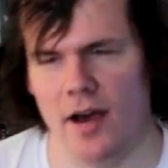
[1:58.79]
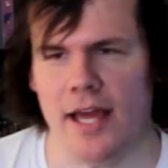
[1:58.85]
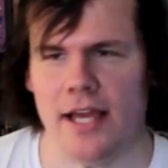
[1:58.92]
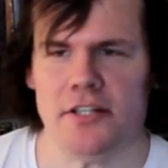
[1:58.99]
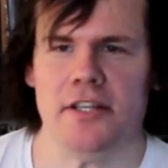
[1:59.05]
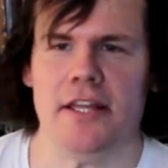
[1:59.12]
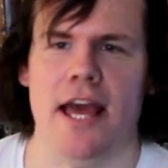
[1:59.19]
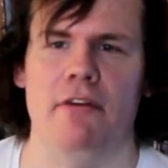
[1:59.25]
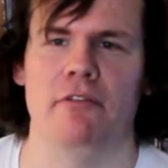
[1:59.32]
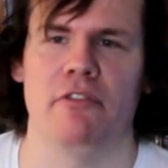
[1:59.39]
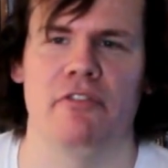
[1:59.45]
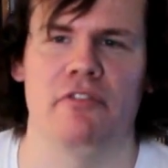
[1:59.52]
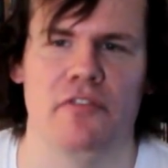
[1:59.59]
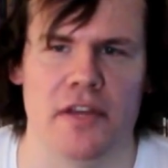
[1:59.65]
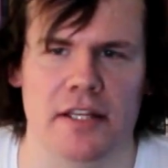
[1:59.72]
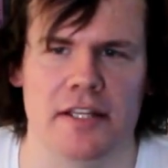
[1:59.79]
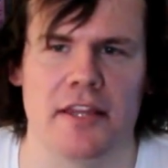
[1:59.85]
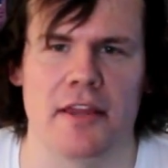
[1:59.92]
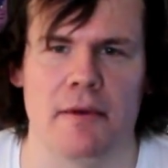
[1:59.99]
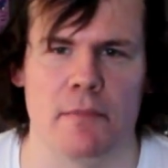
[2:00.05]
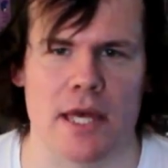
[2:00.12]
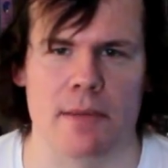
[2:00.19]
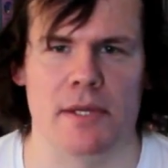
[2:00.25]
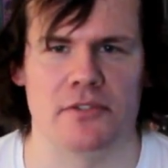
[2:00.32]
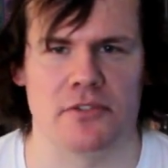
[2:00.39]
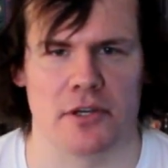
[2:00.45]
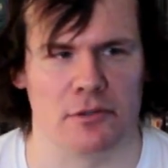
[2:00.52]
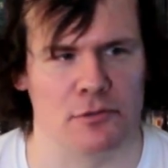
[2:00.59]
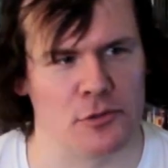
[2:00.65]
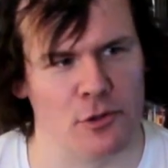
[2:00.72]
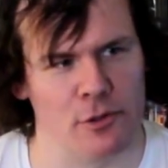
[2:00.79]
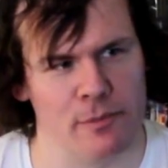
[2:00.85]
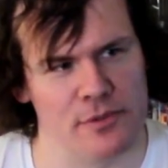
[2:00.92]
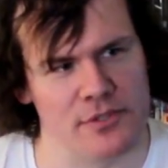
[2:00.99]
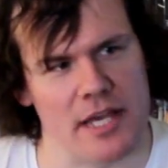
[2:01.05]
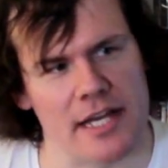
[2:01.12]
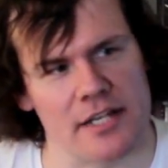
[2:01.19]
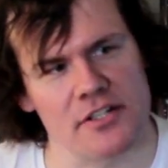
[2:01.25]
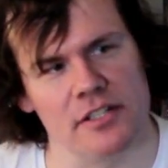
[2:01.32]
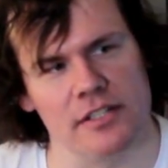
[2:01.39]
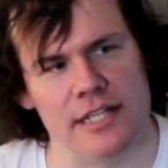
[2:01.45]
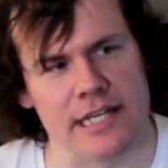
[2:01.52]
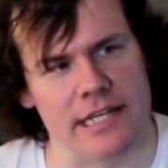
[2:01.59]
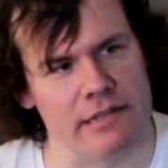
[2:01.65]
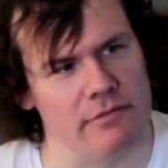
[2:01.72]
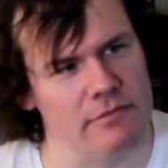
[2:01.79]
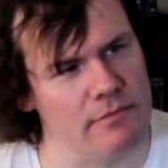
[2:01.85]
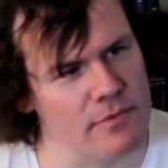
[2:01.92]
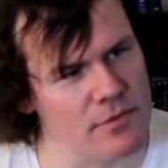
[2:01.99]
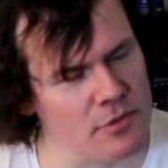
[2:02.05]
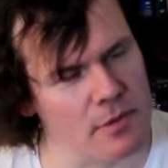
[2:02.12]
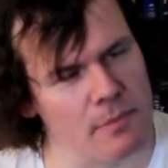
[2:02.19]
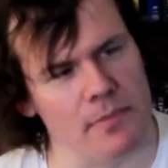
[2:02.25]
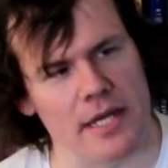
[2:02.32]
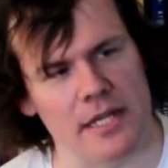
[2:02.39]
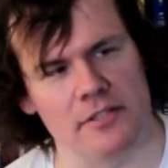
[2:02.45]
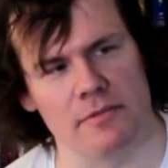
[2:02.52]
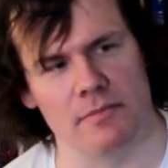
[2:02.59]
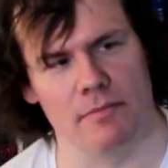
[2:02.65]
I actually have a feeling that maybe Turteltaub was actually sort of picked